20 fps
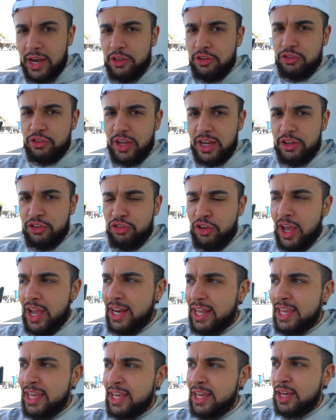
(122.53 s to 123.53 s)
just got a
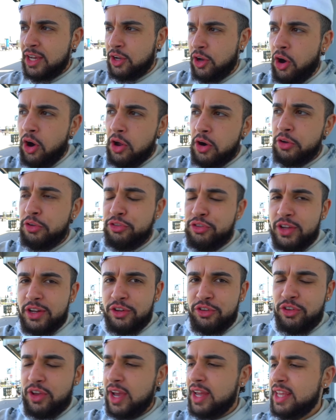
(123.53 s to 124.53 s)
shiny, Connor just got a
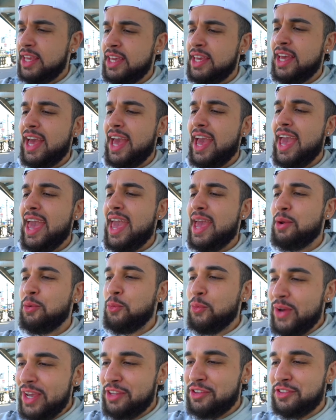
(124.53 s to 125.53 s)
shiny, and
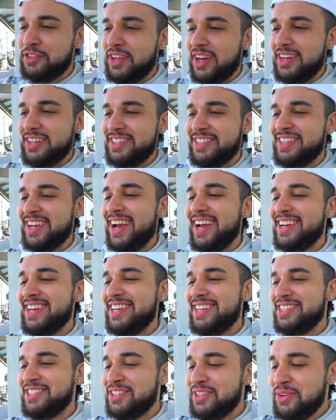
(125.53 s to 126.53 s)
we just got a
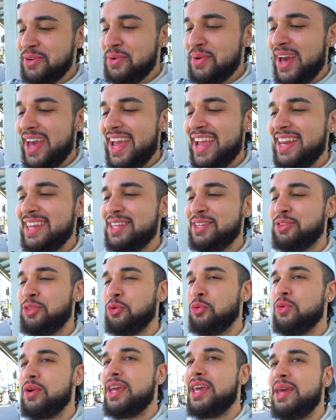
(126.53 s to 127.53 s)
shiny
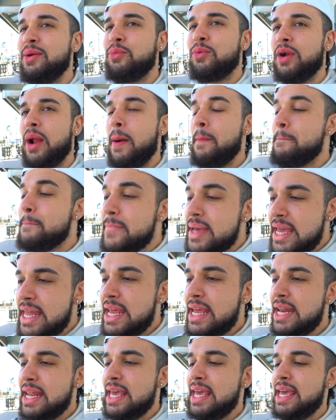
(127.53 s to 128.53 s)
283. We're a
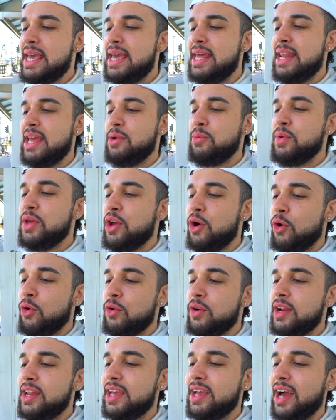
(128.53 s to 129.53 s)
minute in, and we
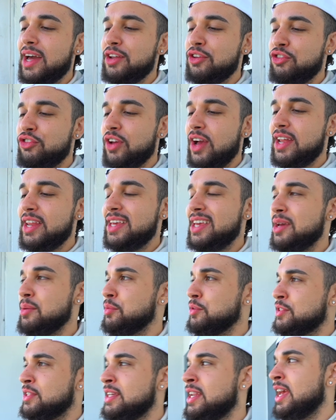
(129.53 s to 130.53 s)
already got a shiny
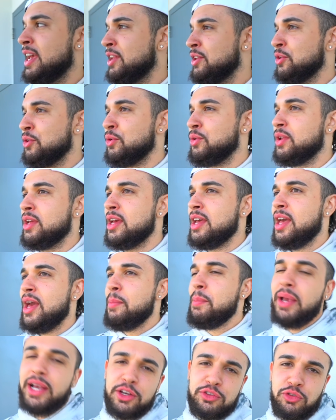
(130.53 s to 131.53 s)
Gible today, dude,
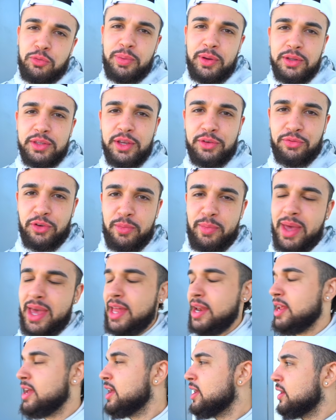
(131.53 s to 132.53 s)
because we're built different,
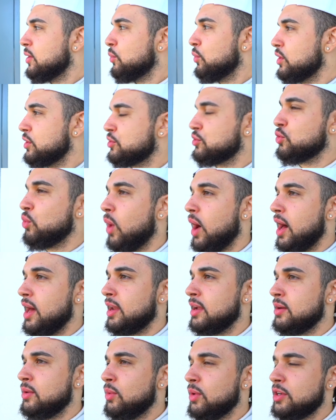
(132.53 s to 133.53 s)
man what a
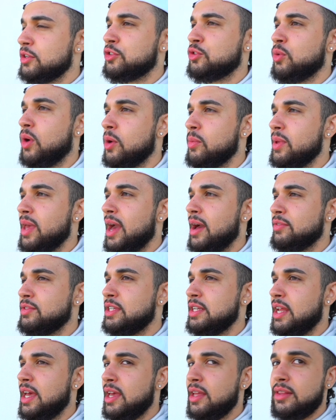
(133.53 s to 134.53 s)
squad. What a squad we have
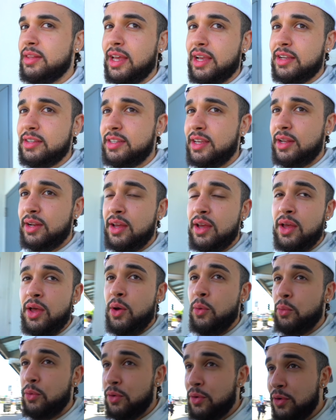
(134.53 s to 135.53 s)
today. Like I said,
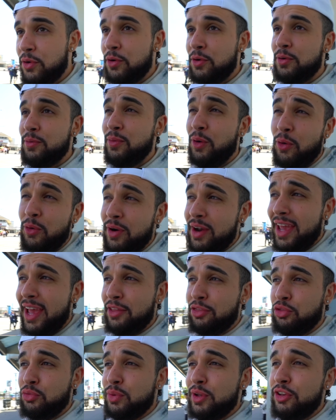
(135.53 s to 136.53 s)
we're already
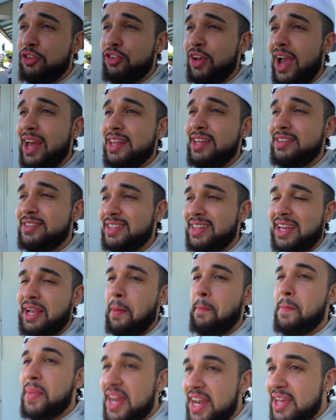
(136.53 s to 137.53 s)
at three shinies in like a
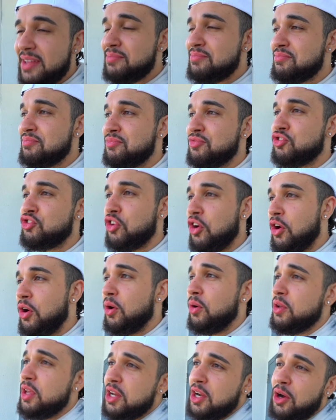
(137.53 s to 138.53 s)
minute.
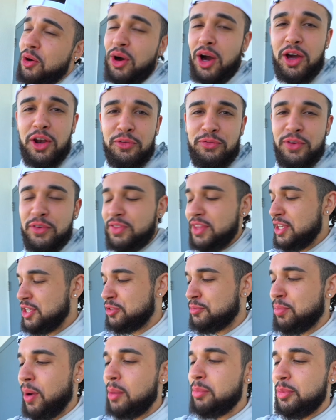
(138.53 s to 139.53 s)
So, you know, 150 is
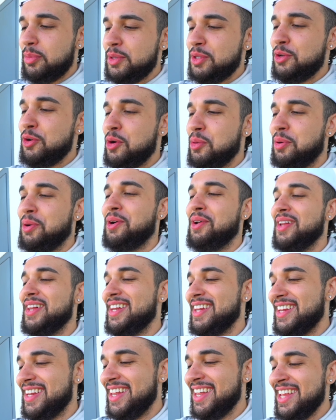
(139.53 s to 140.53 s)
probably
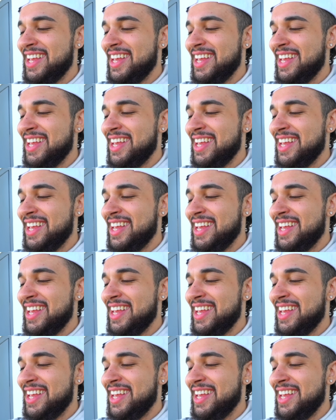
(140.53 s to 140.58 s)
doable.